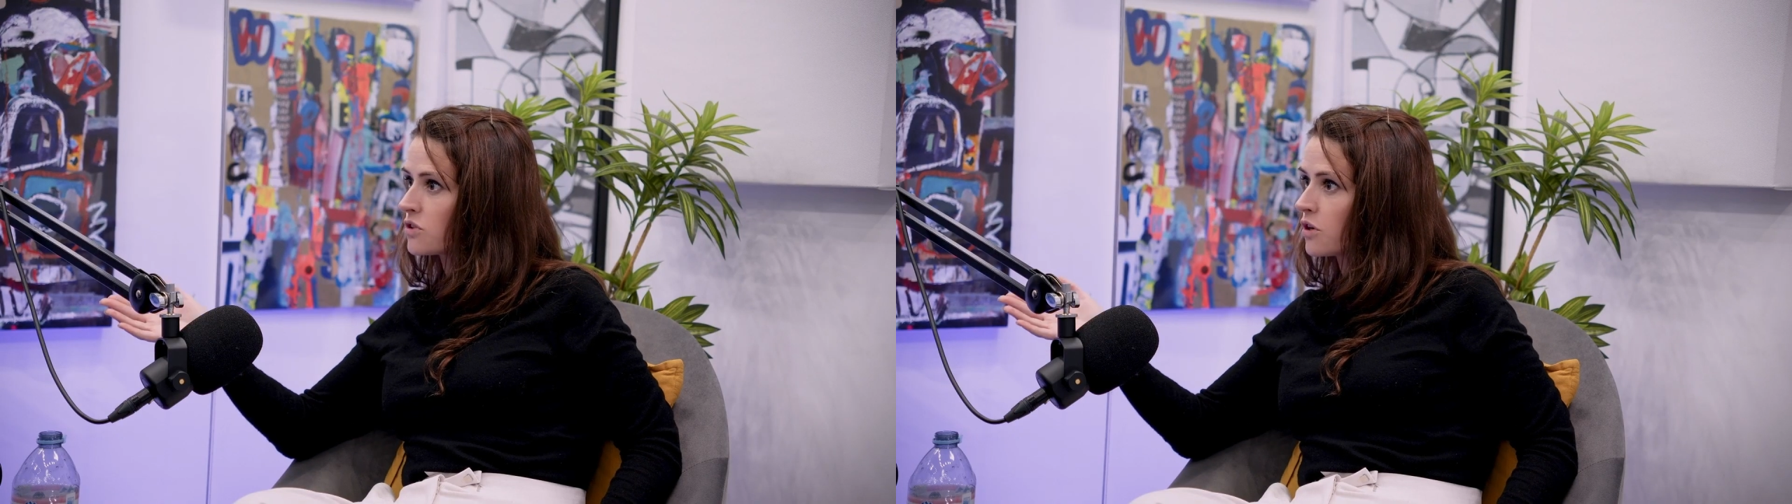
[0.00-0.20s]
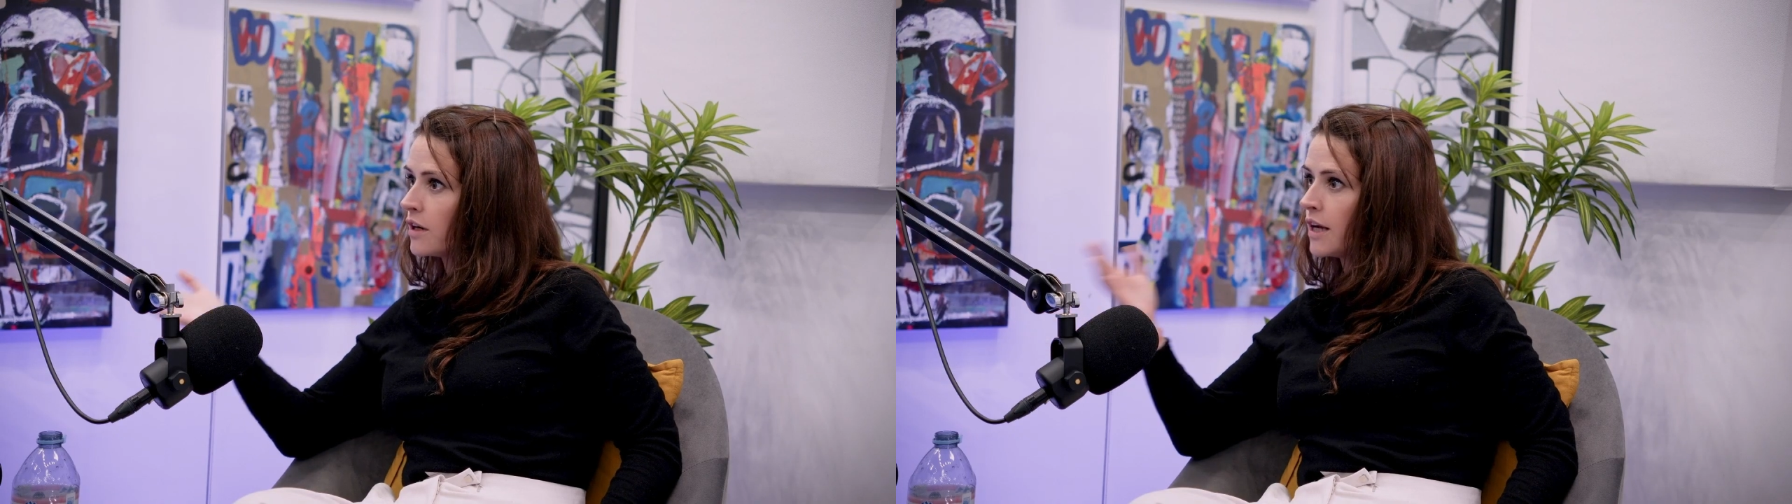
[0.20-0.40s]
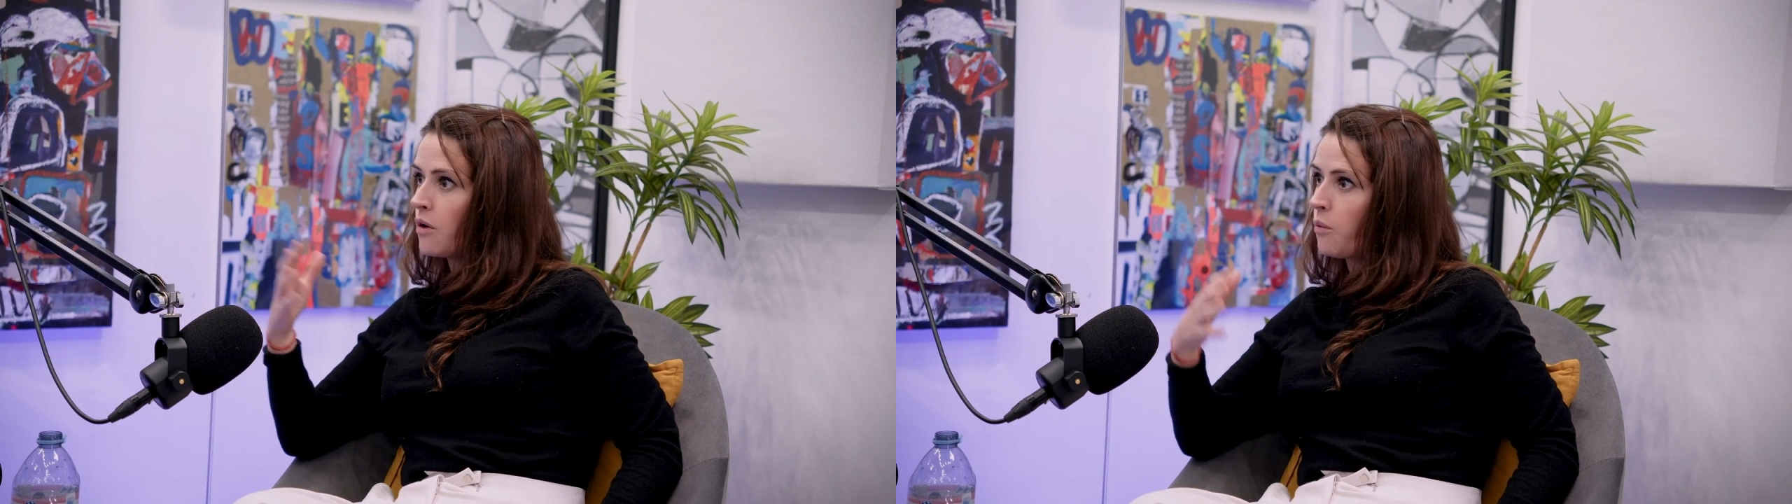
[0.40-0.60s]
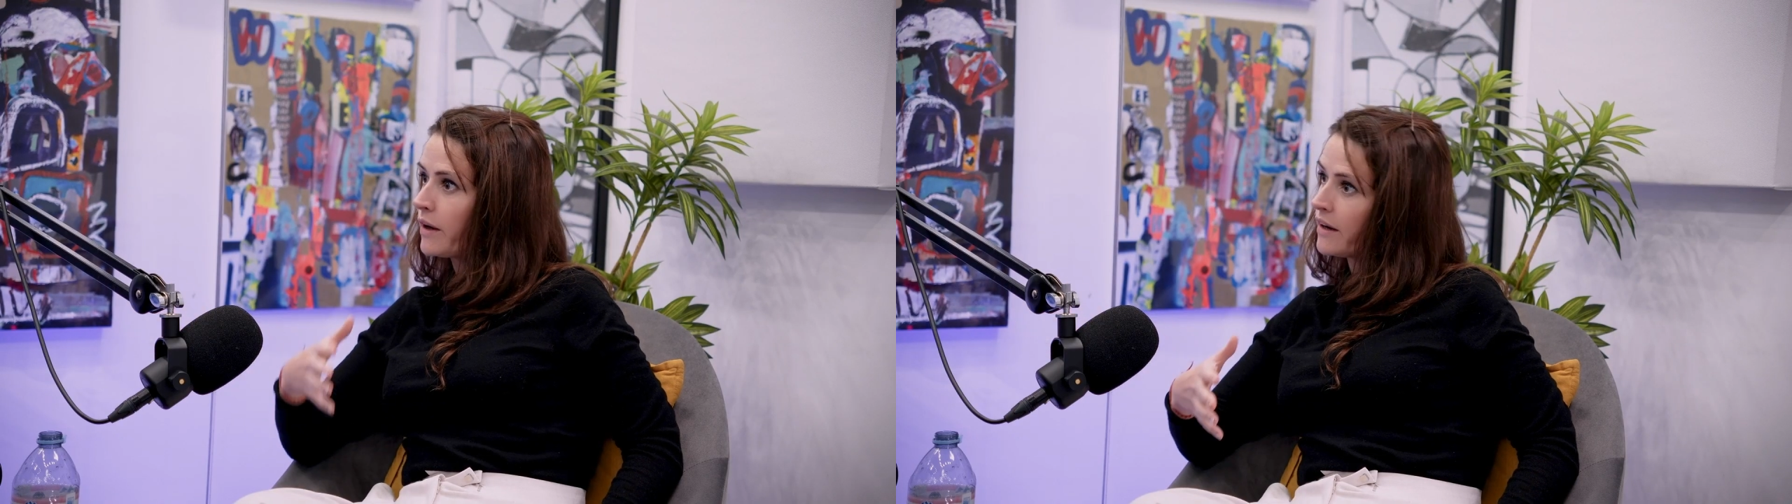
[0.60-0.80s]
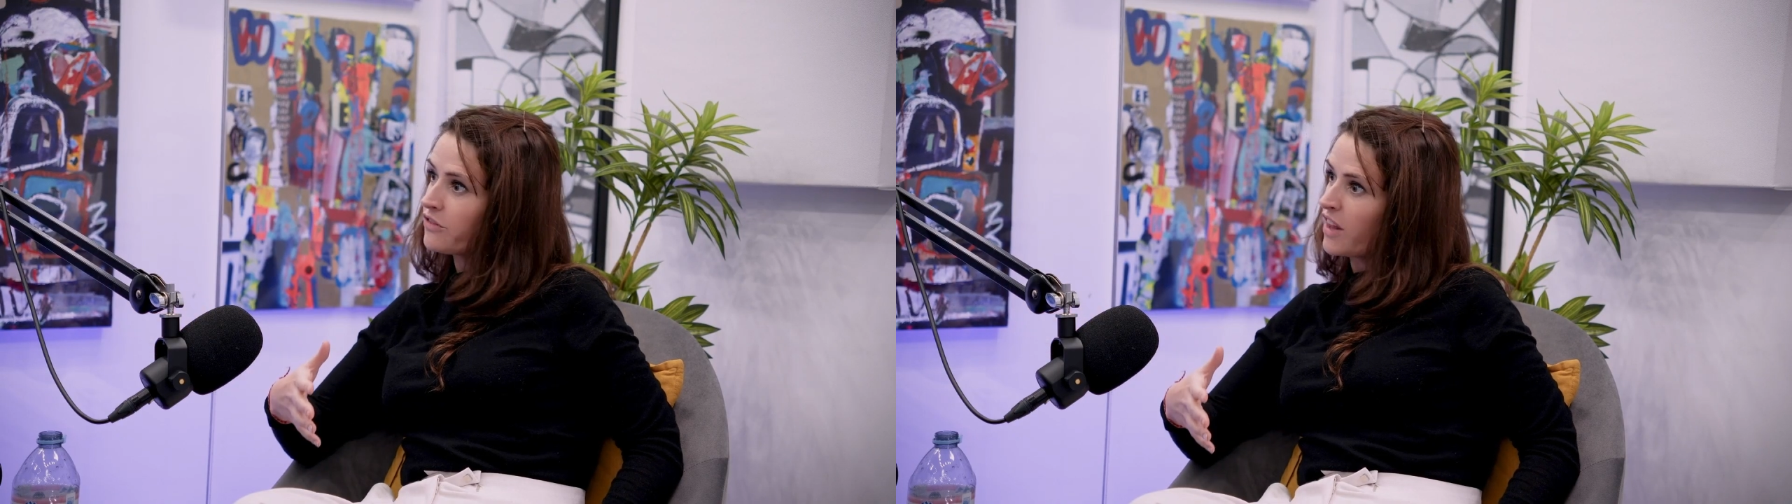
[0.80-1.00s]
Or what
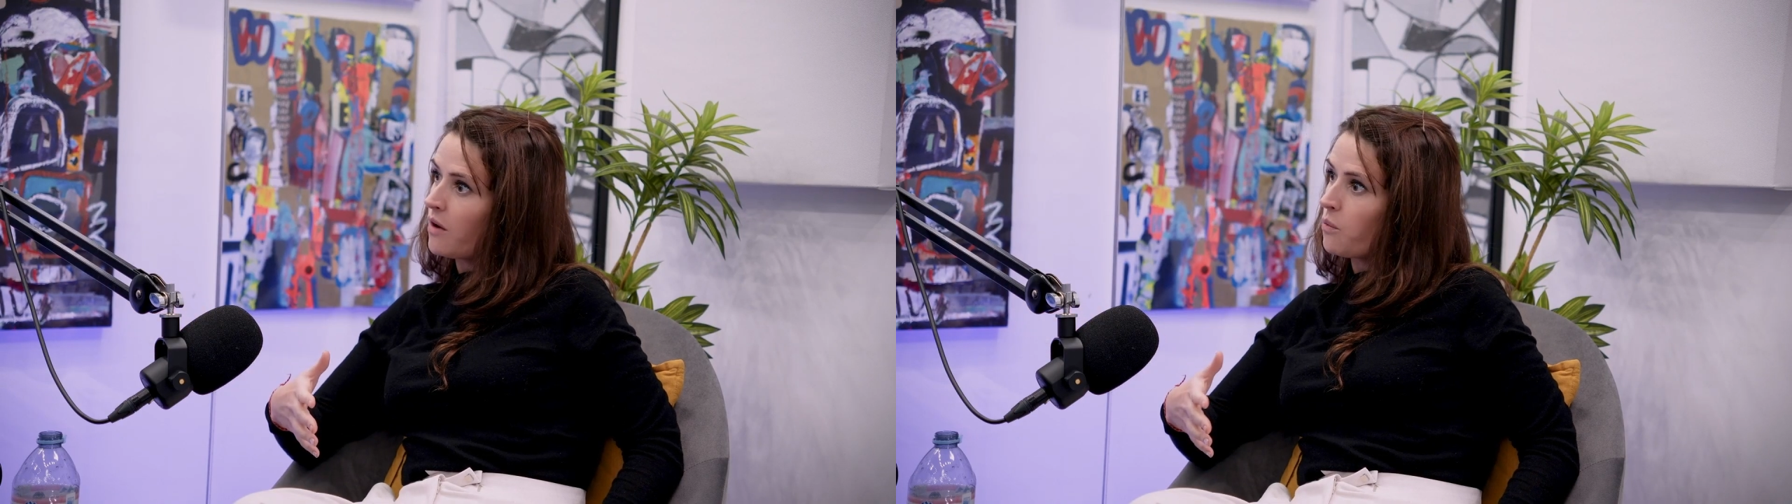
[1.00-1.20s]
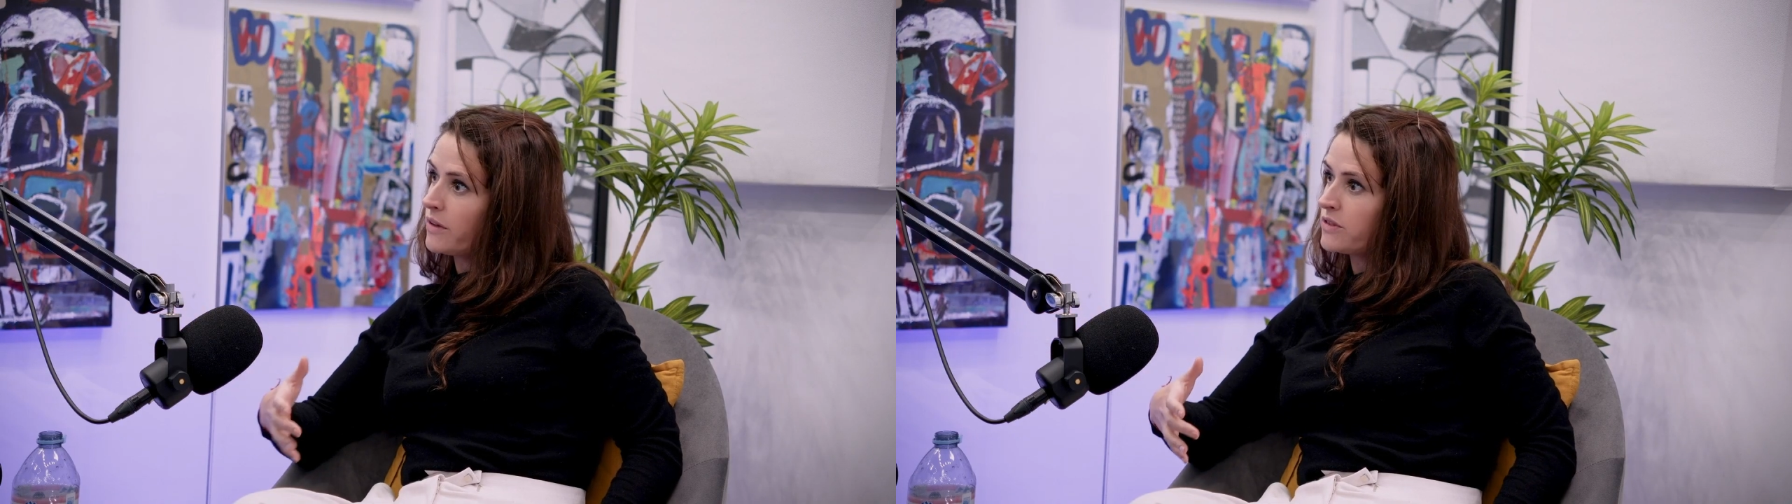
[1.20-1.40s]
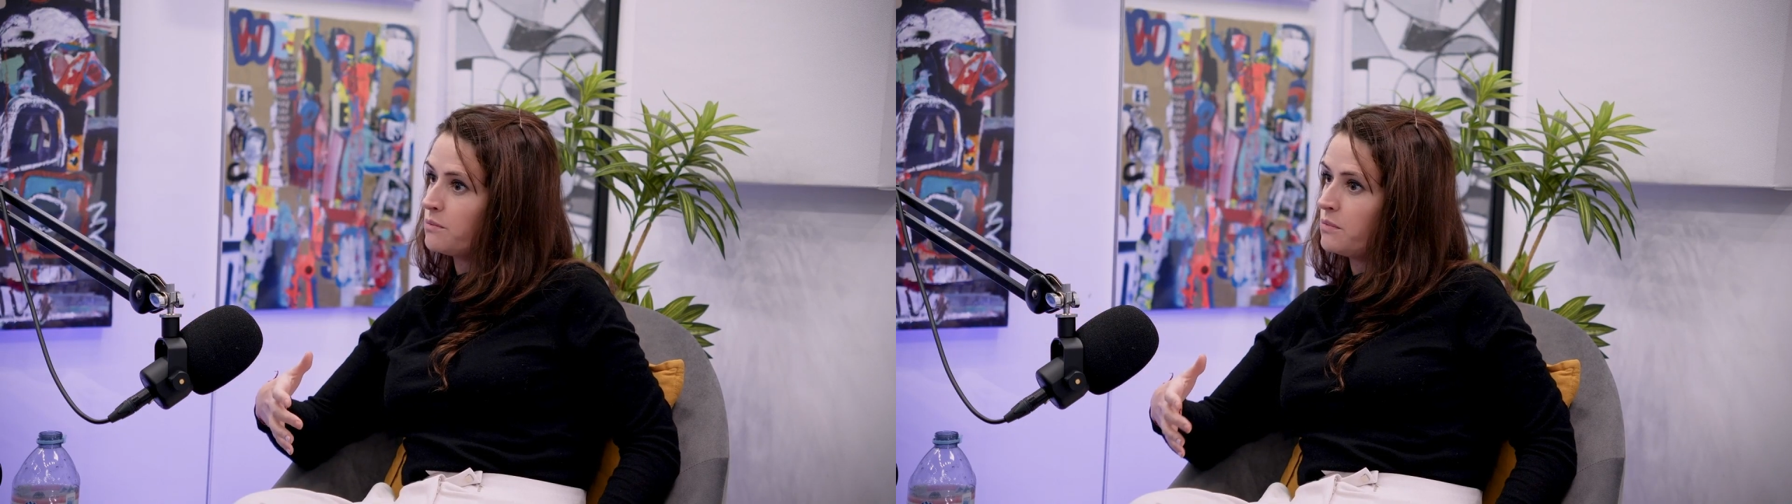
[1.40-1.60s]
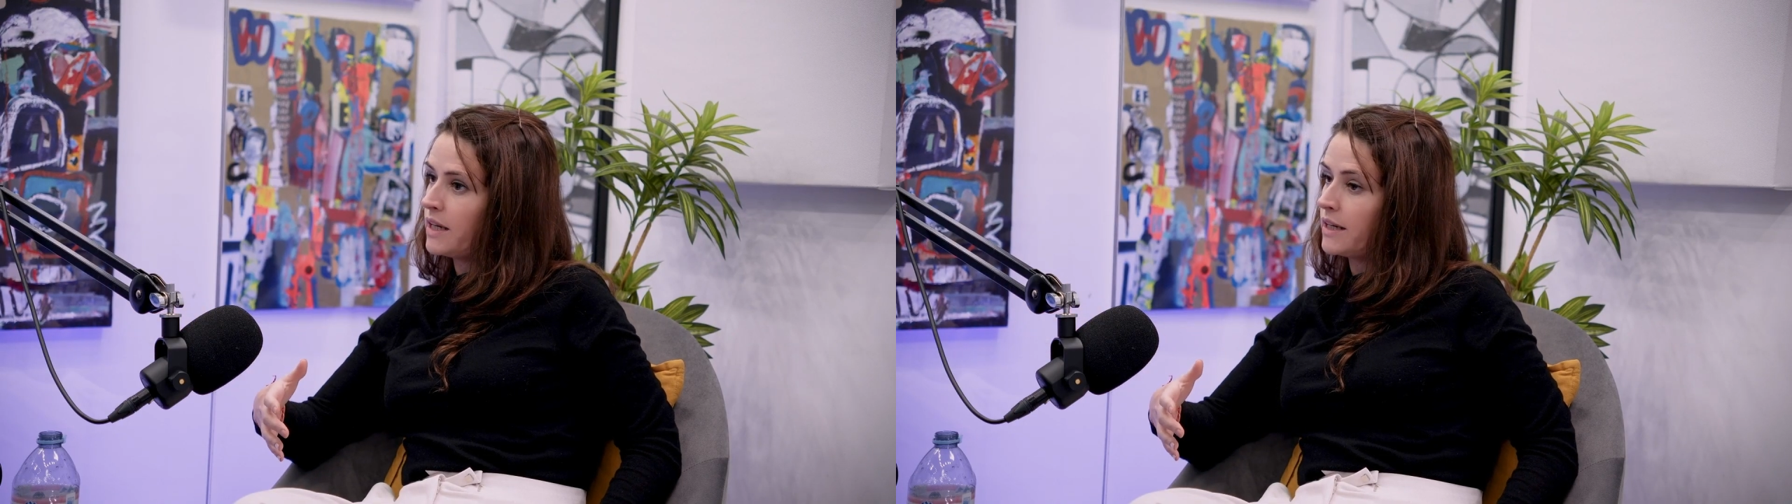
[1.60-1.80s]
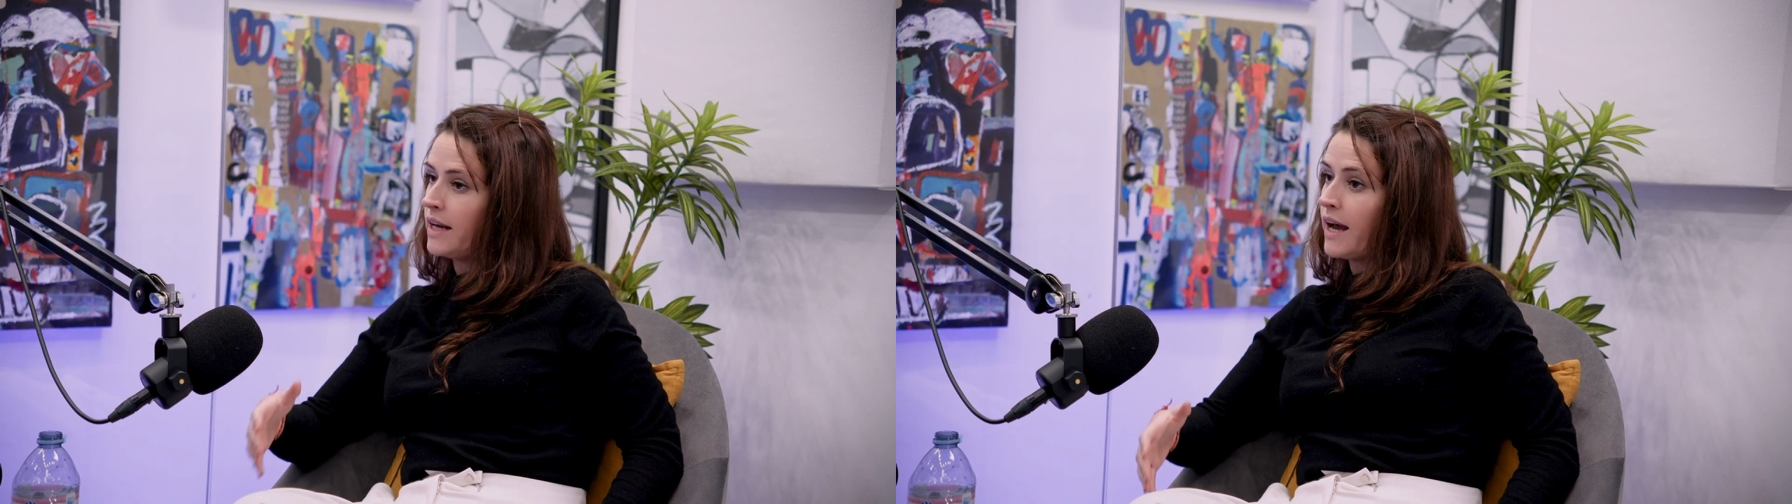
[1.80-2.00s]
if that wasn't me?